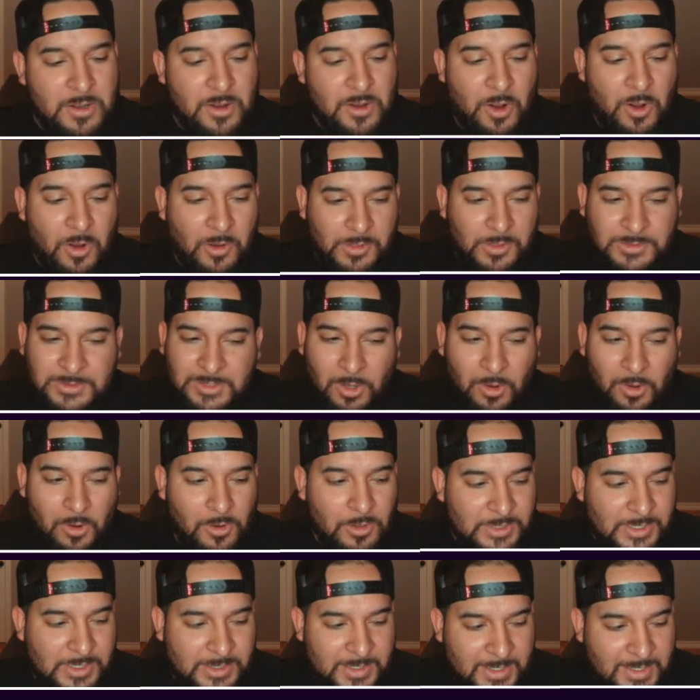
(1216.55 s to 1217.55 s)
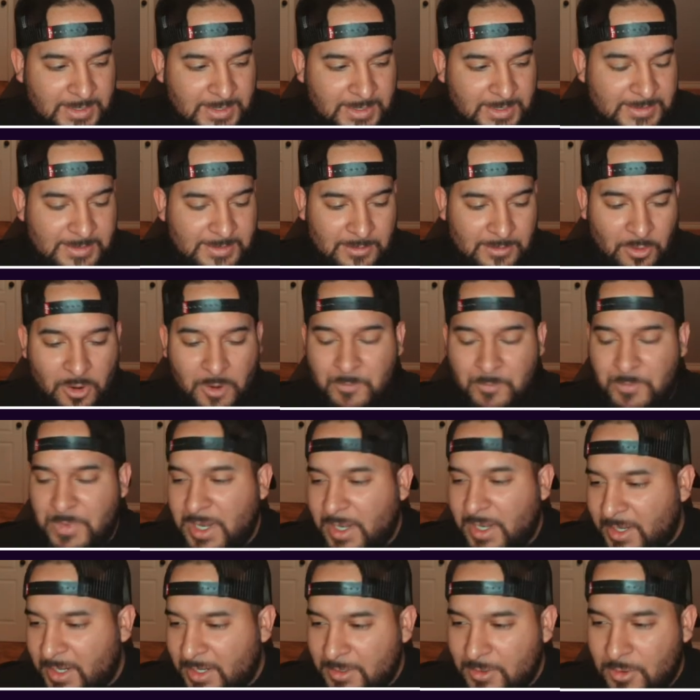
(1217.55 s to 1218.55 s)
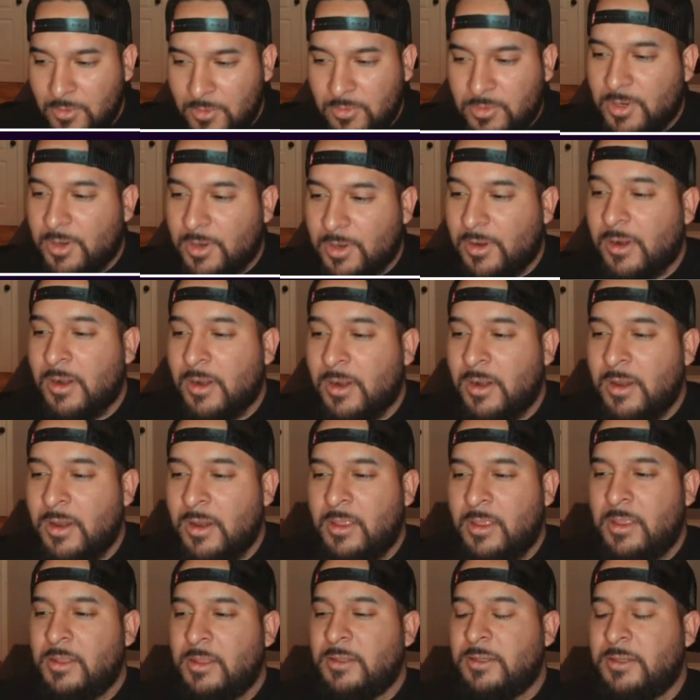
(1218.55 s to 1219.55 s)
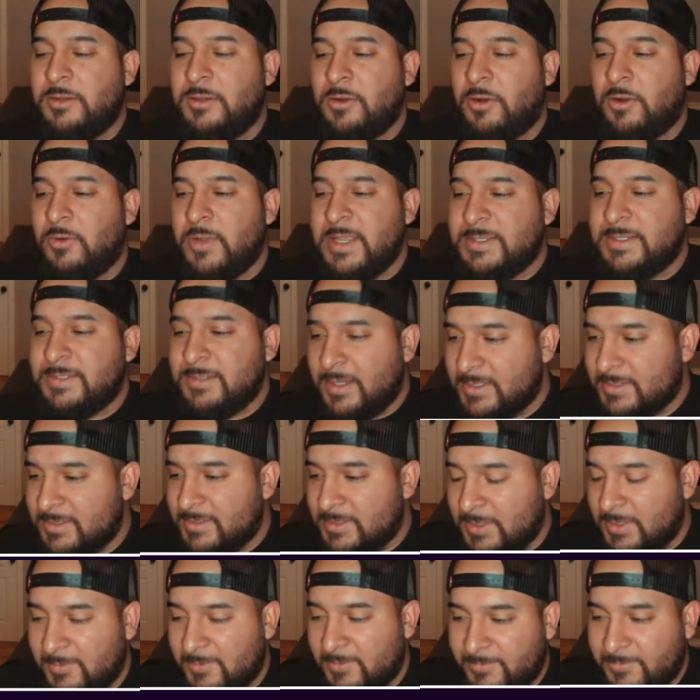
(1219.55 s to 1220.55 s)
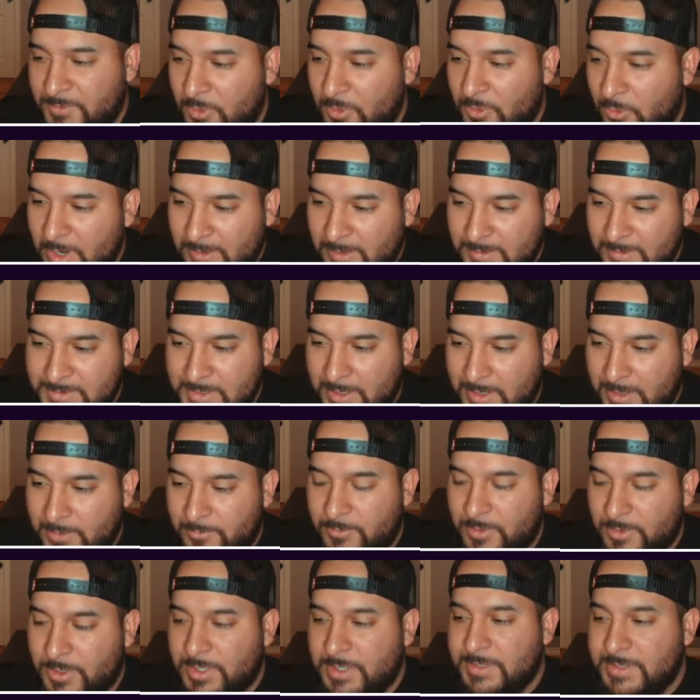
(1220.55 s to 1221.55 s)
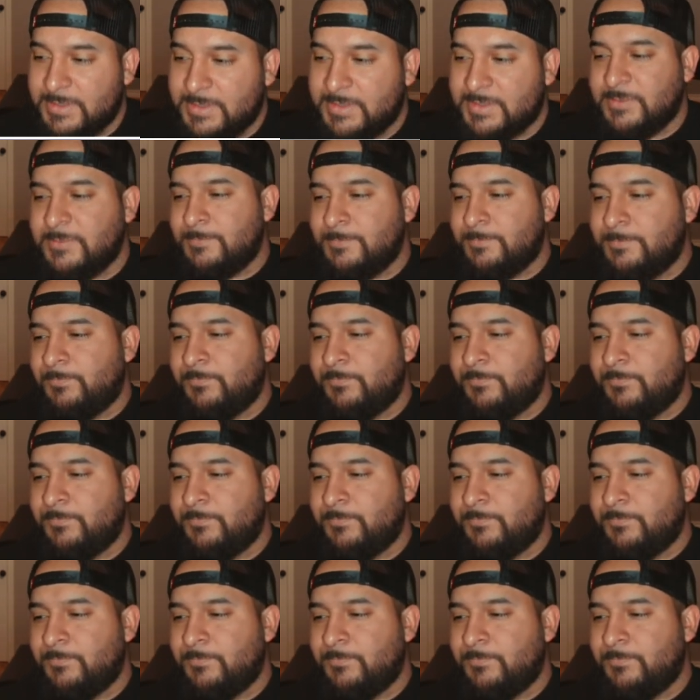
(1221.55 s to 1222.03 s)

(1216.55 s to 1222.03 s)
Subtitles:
All of these are mediocre, you know, inside stuff, no outside runs.